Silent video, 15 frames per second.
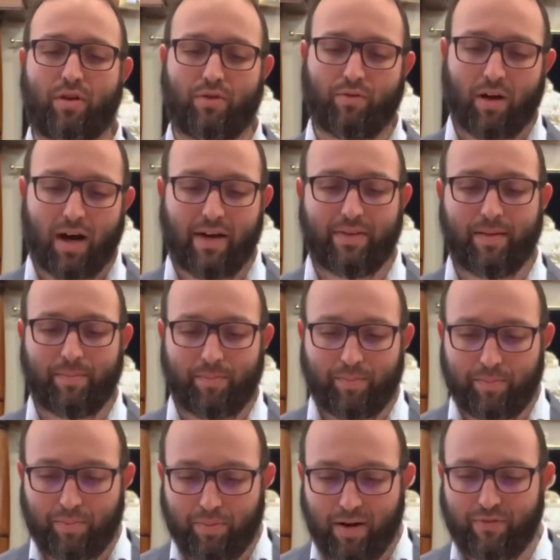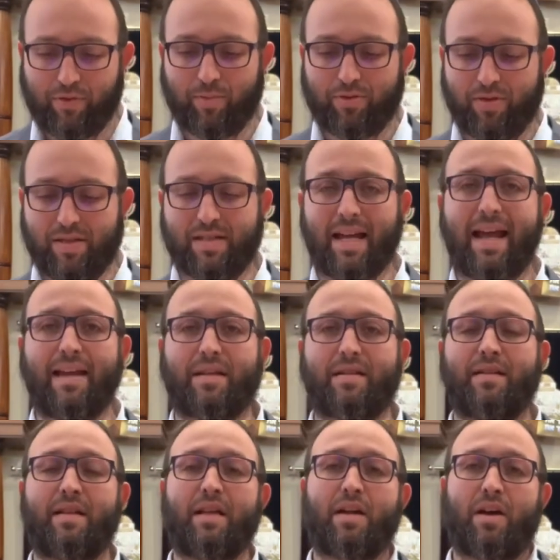Rather, preferable to say it
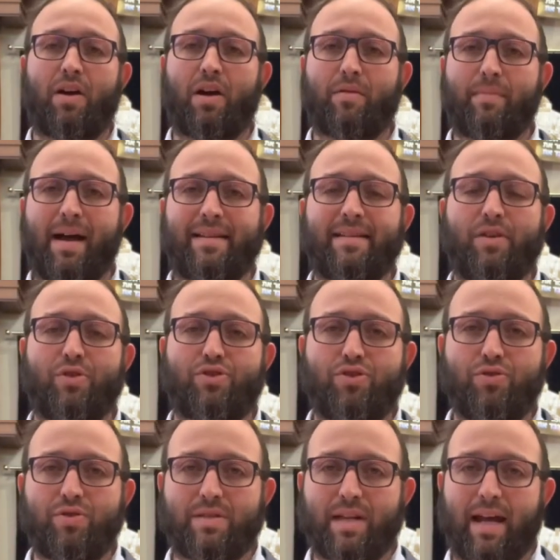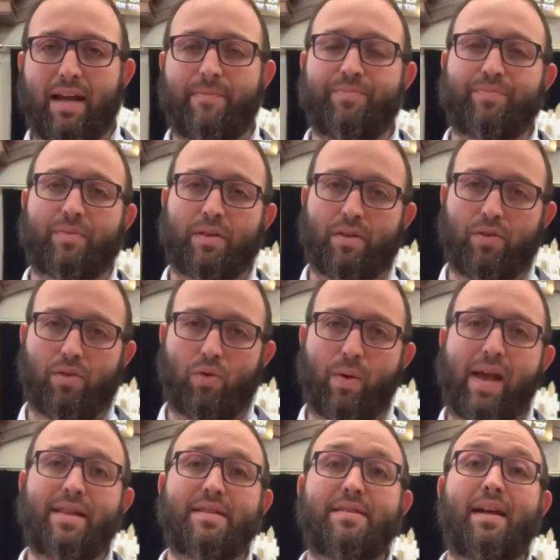on Monday or Tuesday or
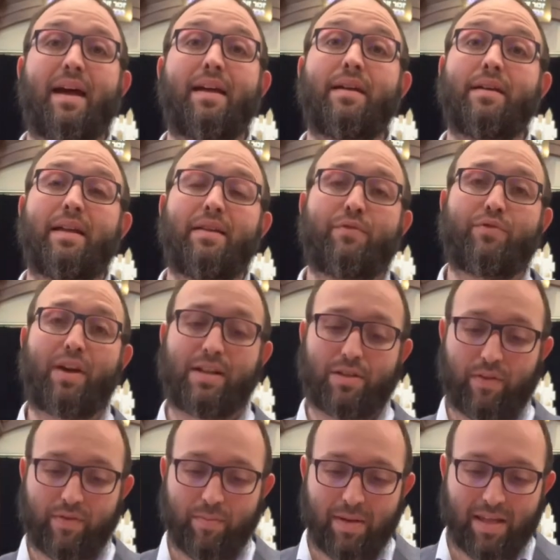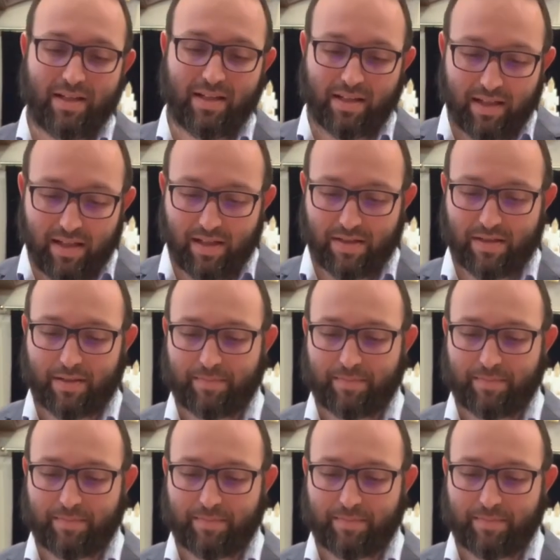Wednesday in front of a minyan at least.